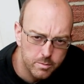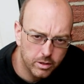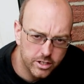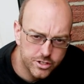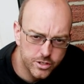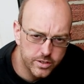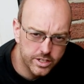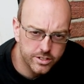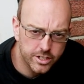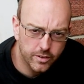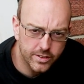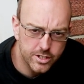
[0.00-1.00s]
but I do need to
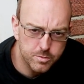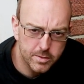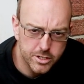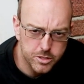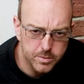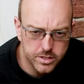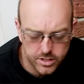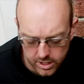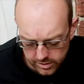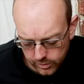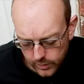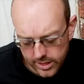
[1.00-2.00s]
know this measurement
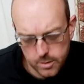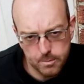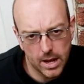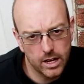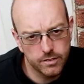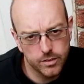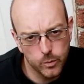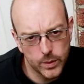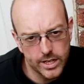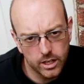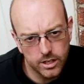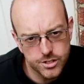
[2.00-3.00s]
for where the back of the
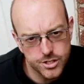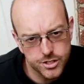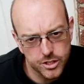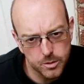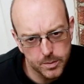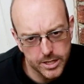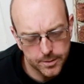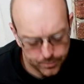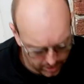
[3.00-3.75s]
wheel arch is going to be.